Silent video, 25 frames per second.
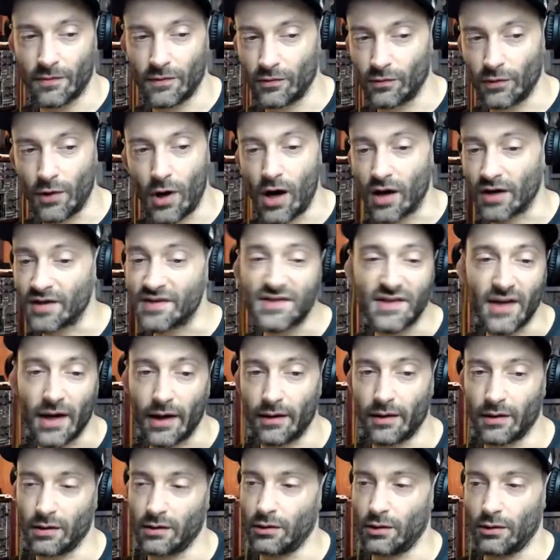
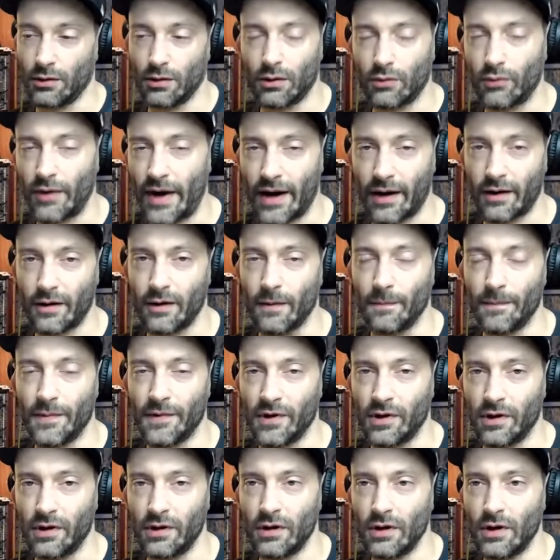long-standing Eurorack
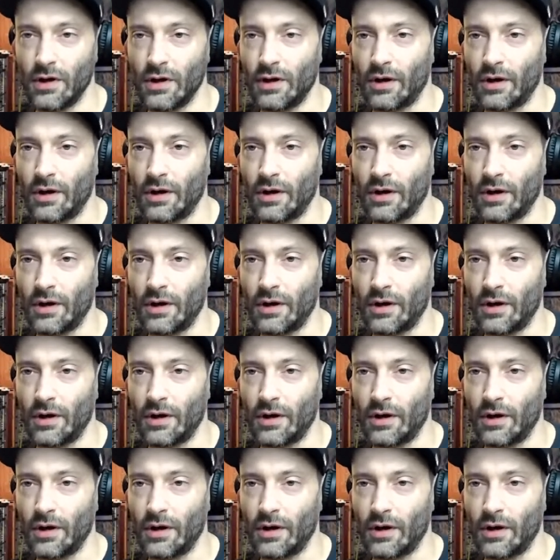company.